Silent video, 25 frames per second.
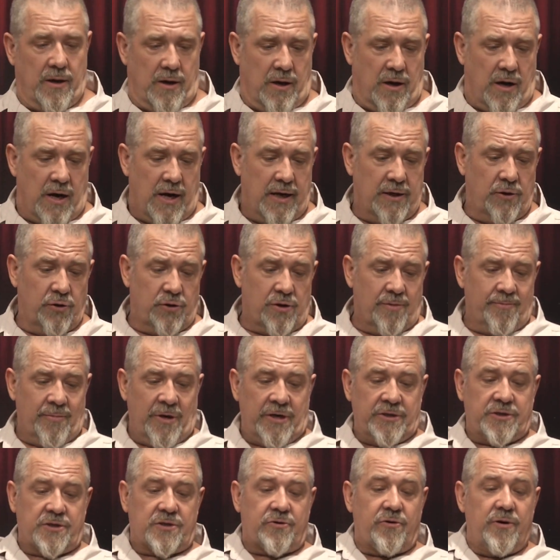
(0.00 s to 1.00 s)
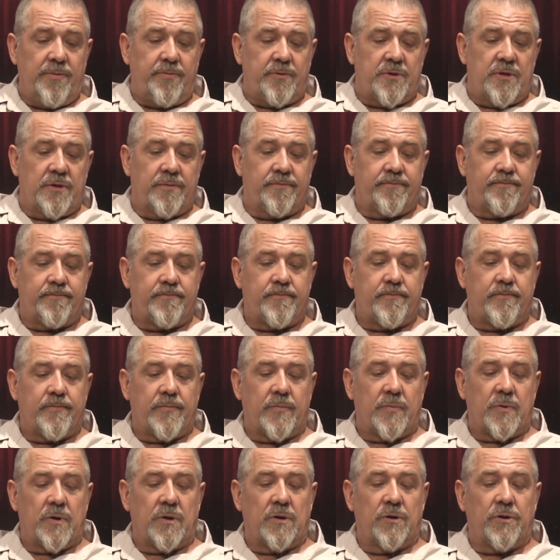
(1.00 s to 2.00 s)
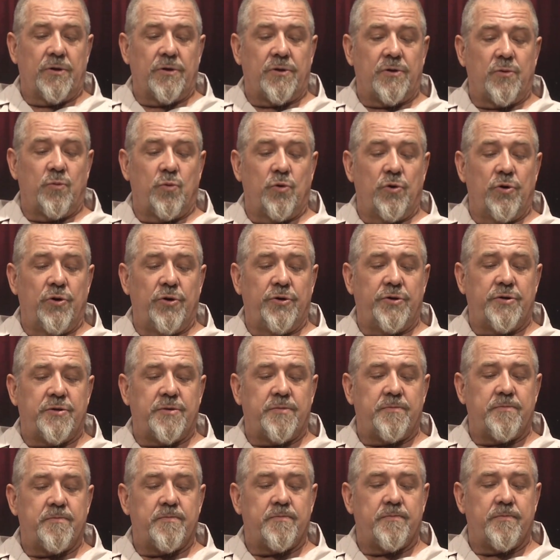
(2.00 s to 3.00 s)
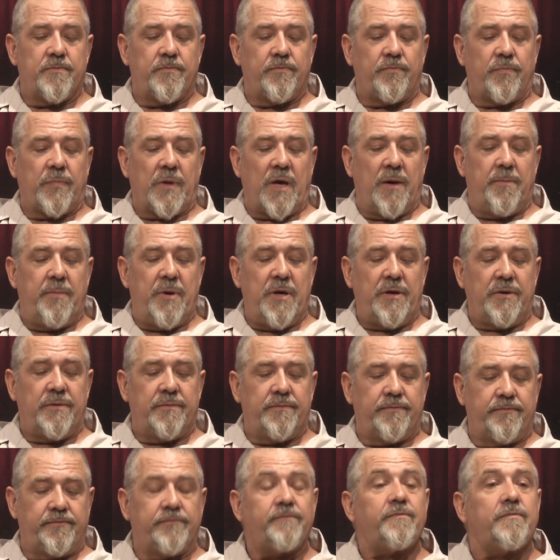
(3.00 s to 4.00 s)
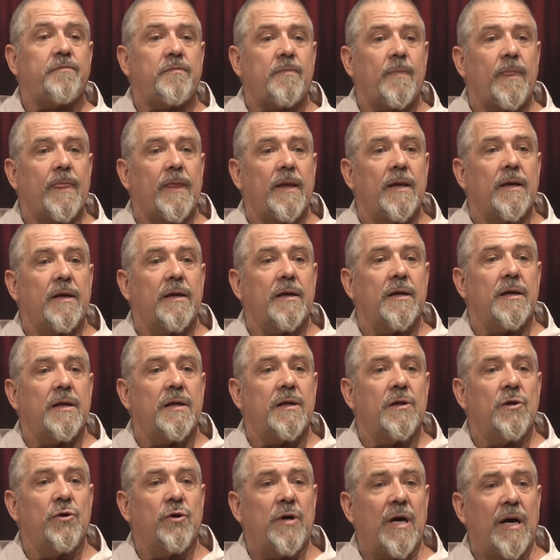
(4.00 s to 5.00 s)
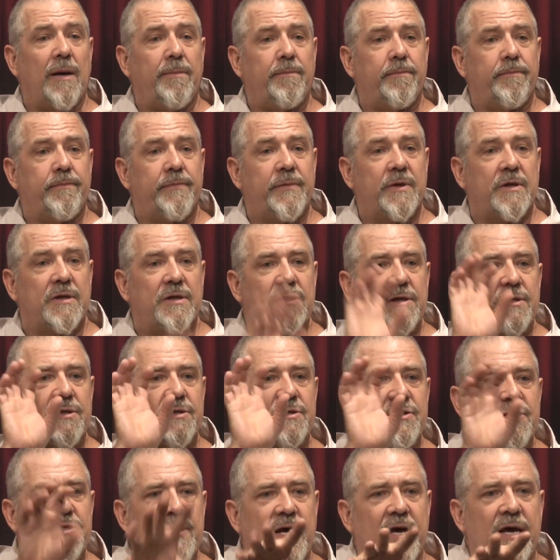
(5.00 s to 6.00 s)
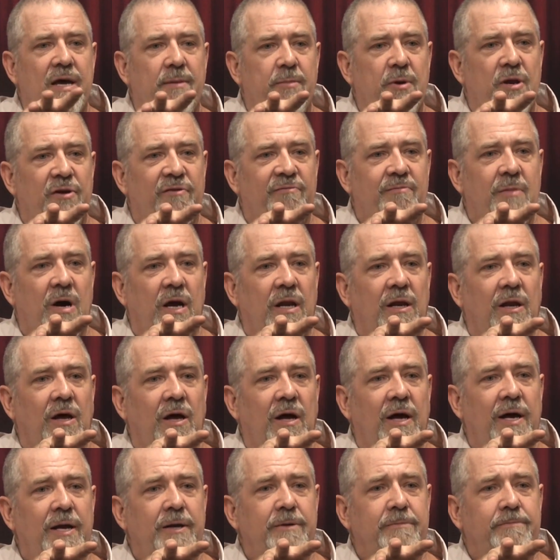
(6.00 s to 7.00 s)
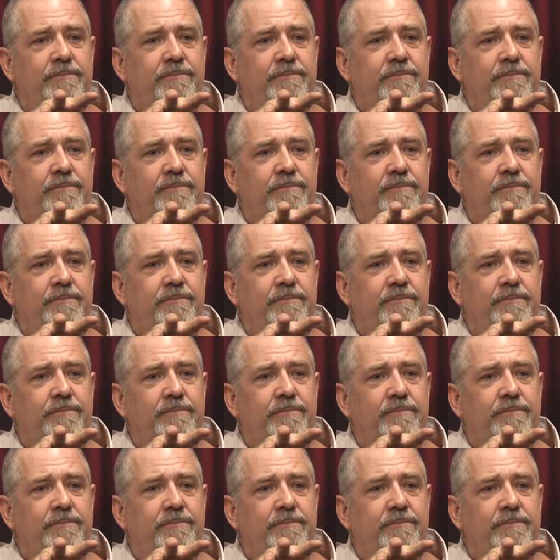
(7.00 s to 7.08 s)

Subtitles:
I look at my script, look at the words a bit, look up, say a bit of my line,